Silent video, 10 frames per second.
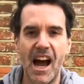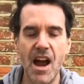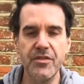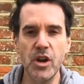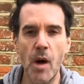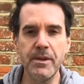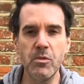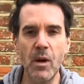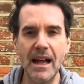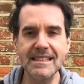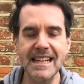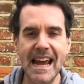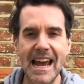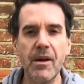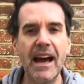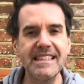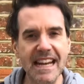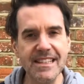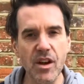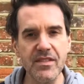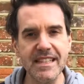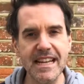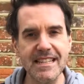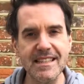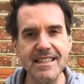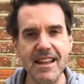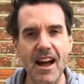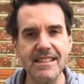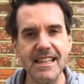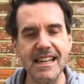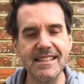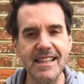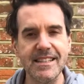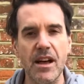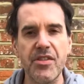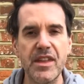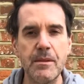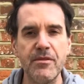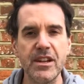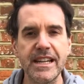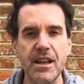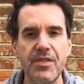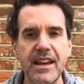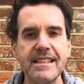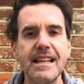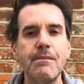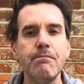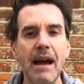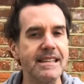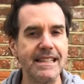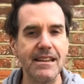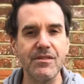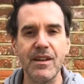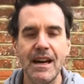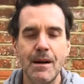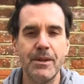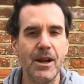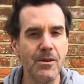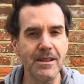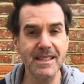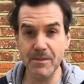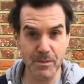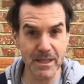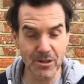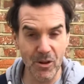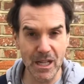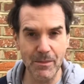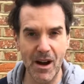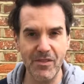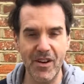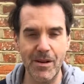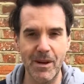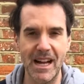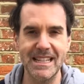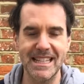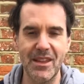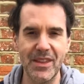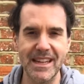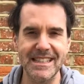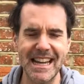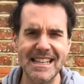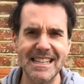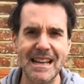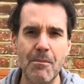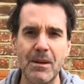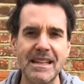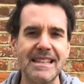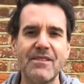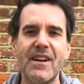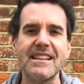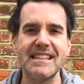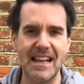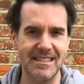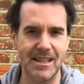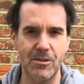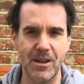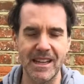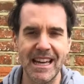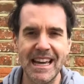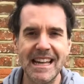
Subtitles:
Hi everyone, hope you're well today. Okay, today's conversation starter continues our theme of looking at things that are massive, but no one seems to be talking about very much. And I think today's example is a fantastic one.